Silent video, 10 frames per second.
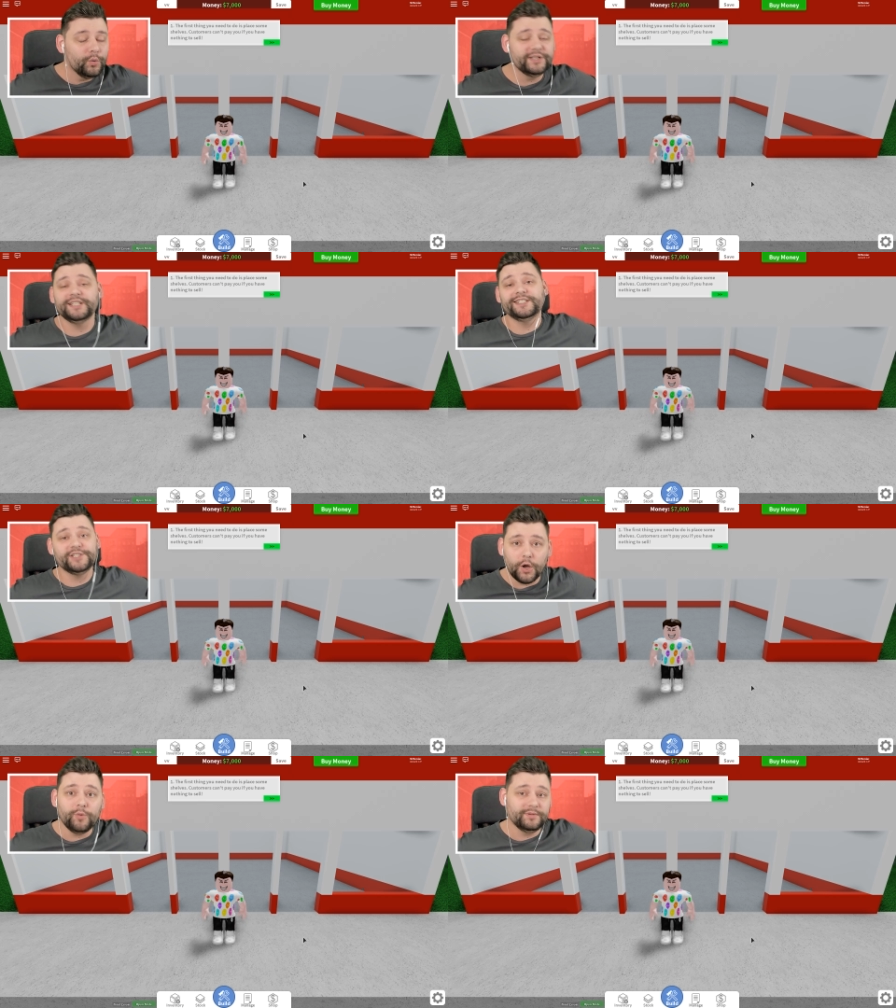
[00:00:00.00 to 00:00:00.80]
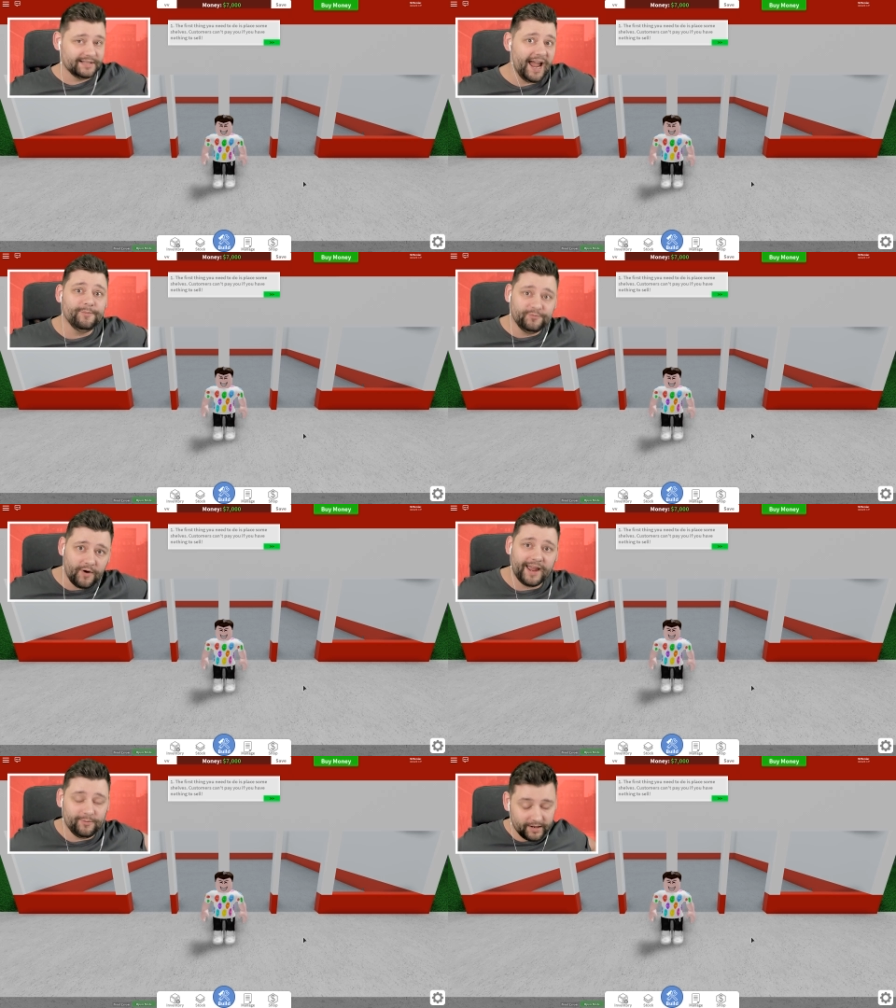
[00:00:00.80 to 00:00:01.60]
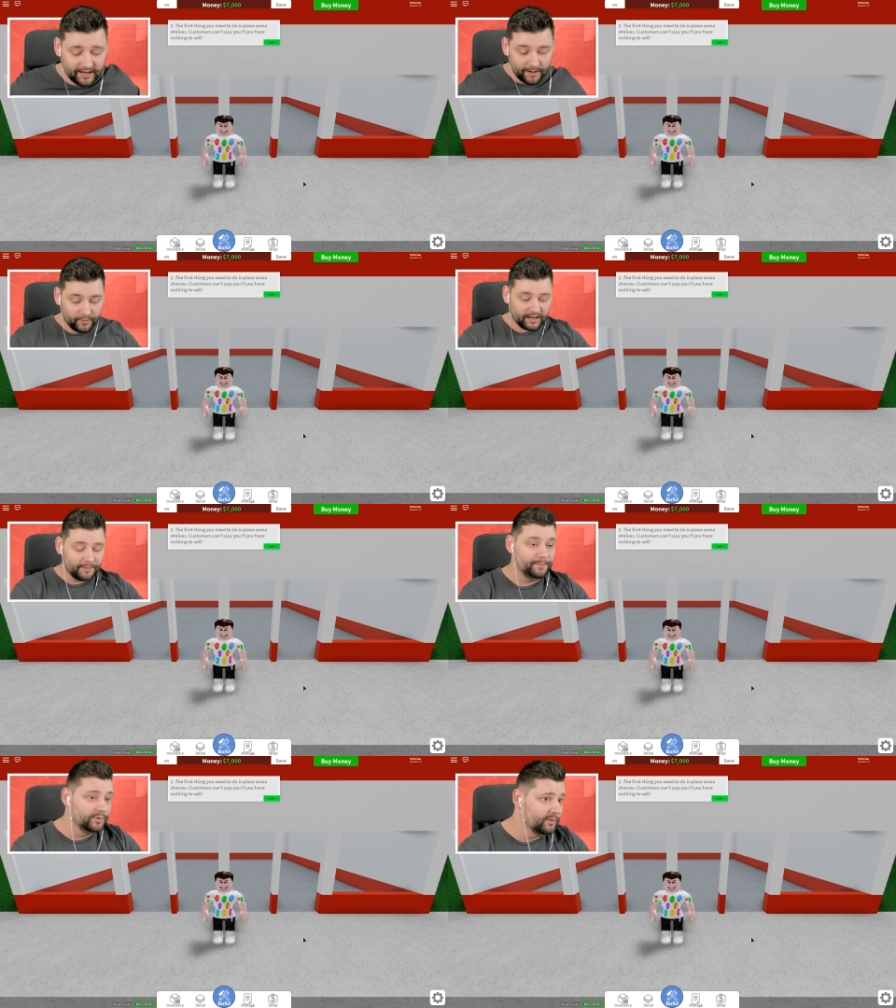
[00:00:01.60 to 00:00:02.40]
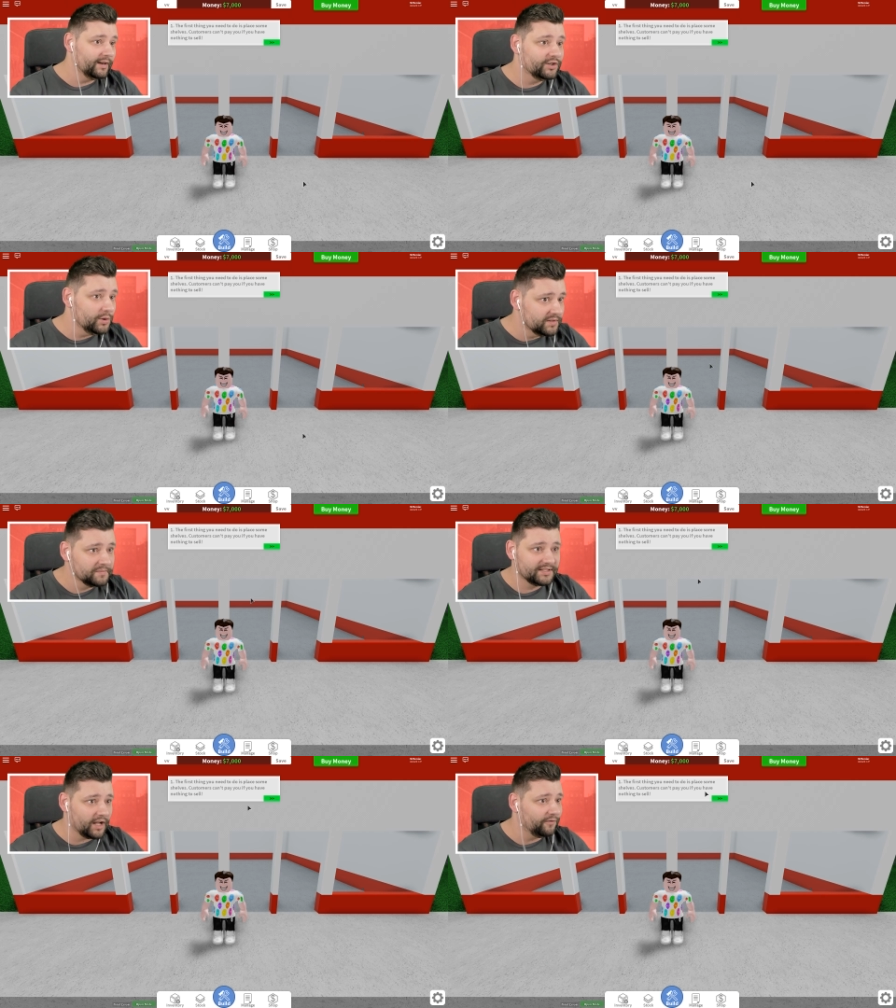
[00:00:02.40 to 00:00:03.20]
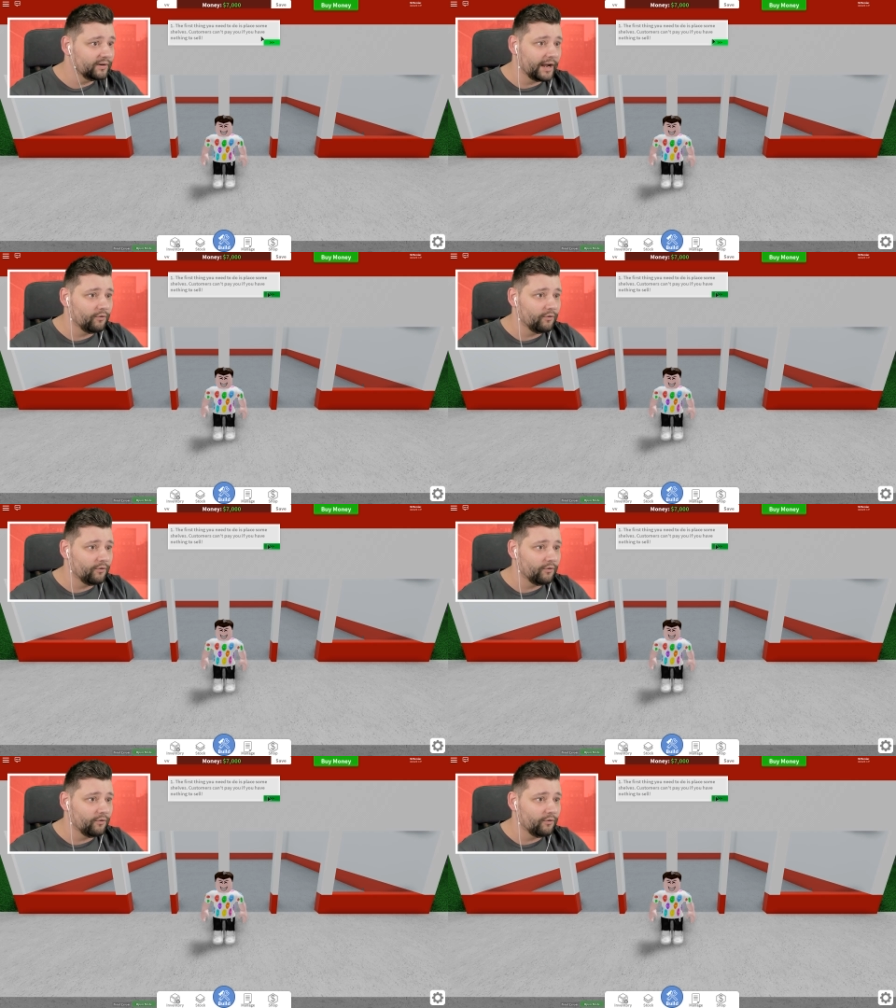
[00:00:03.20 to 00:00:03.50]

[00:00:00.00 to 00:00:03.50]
which is so damn right. We gotta, we gotta, we gotta do some stuff. Okay,